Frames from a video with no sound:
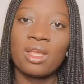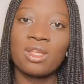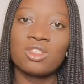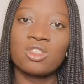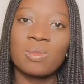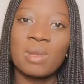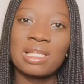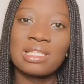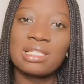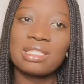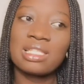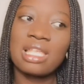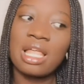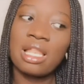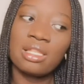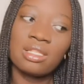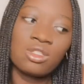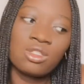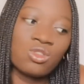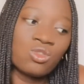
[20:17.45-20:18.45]
So my
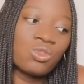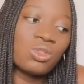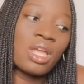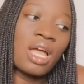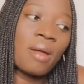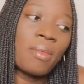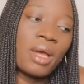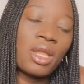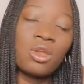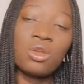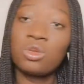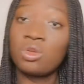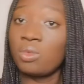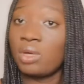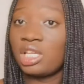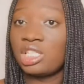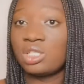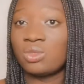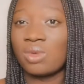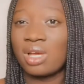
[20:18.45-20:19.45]
sister stood up. I don't know
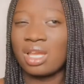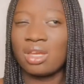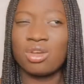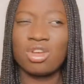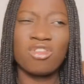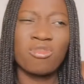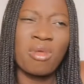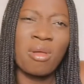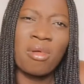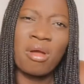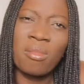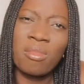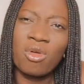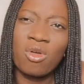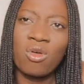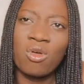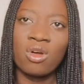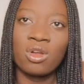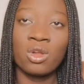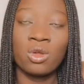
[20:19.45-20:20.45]
where she was. I don't know if my mom
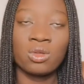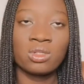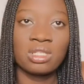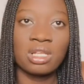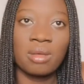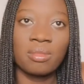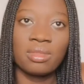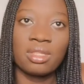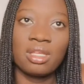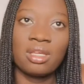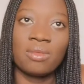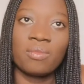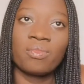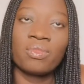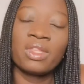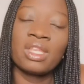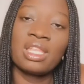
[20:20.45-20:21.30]
called her or something.